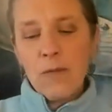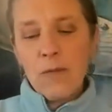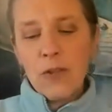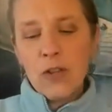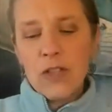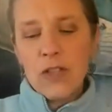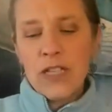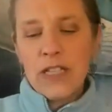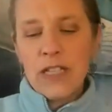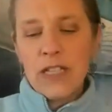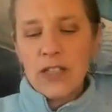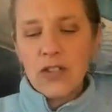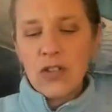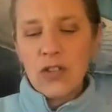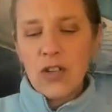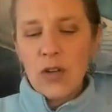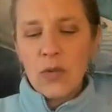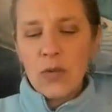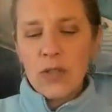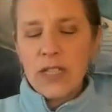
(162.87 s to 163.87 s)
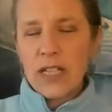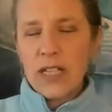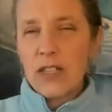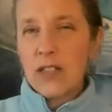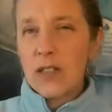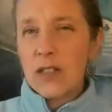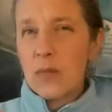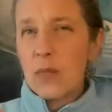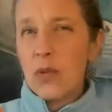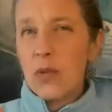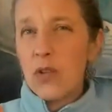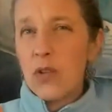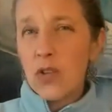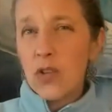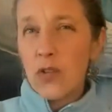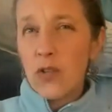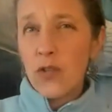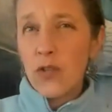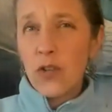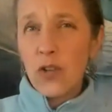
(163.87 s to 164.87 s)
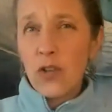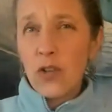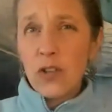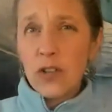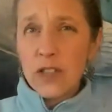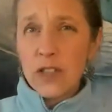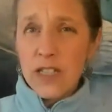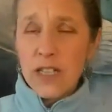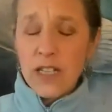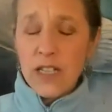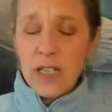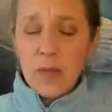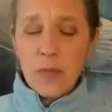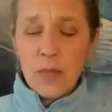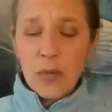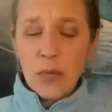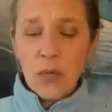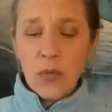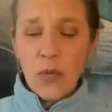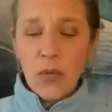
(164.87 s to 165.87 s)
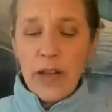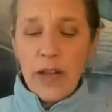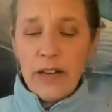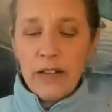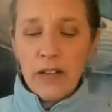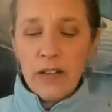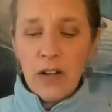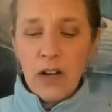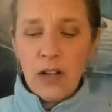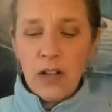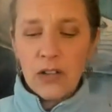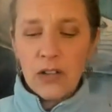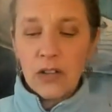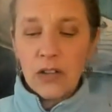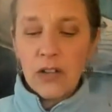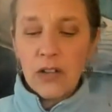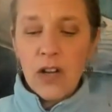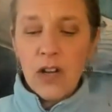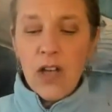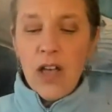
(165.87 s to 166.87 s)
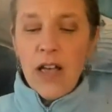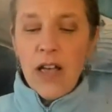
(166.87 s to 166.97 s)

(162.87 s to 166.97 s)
First thing I saw was like this beautiful deep red color,